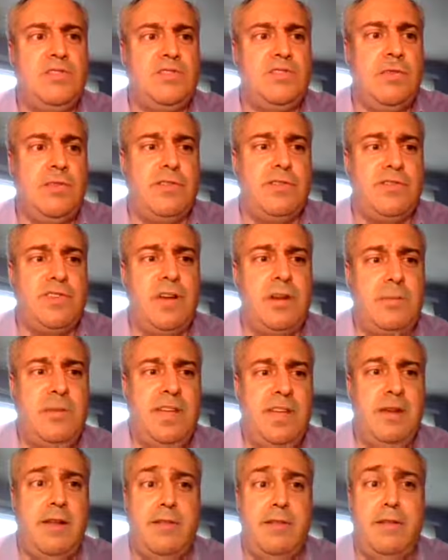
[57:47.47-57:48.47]
So there's going to
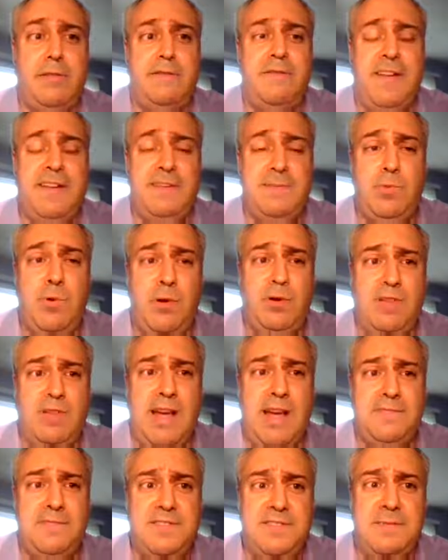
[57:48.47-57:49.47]
be another Facebook
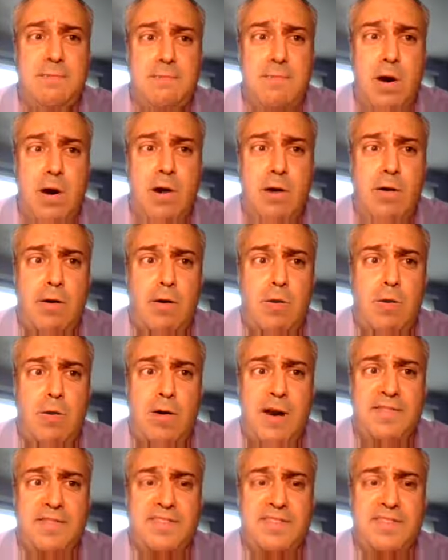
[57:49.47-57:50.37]
Live tomorrow